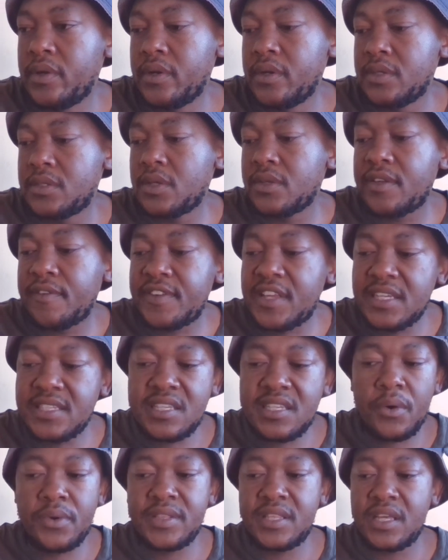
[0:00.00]
South Africans
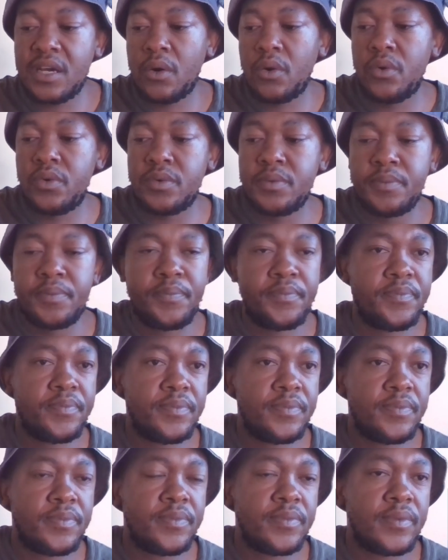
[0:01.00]
are on their own.
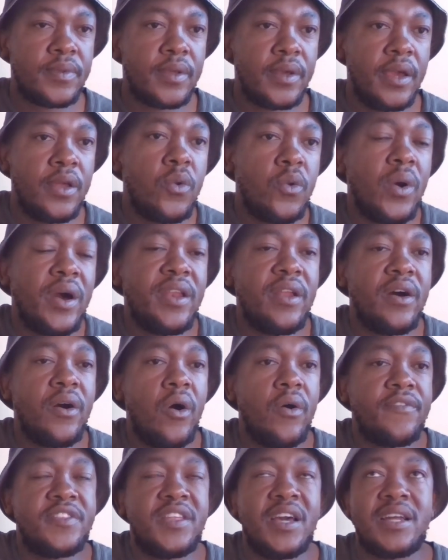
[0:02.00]
And one
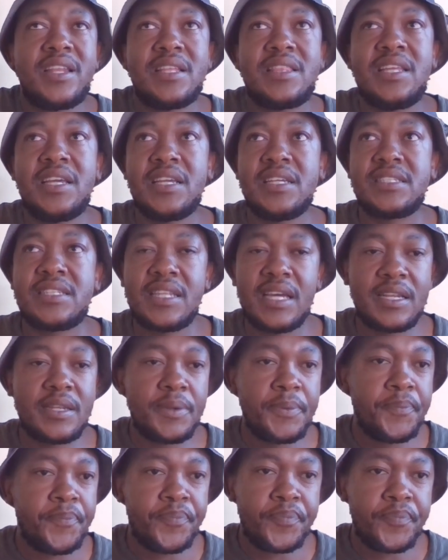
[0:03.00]
of the other things is that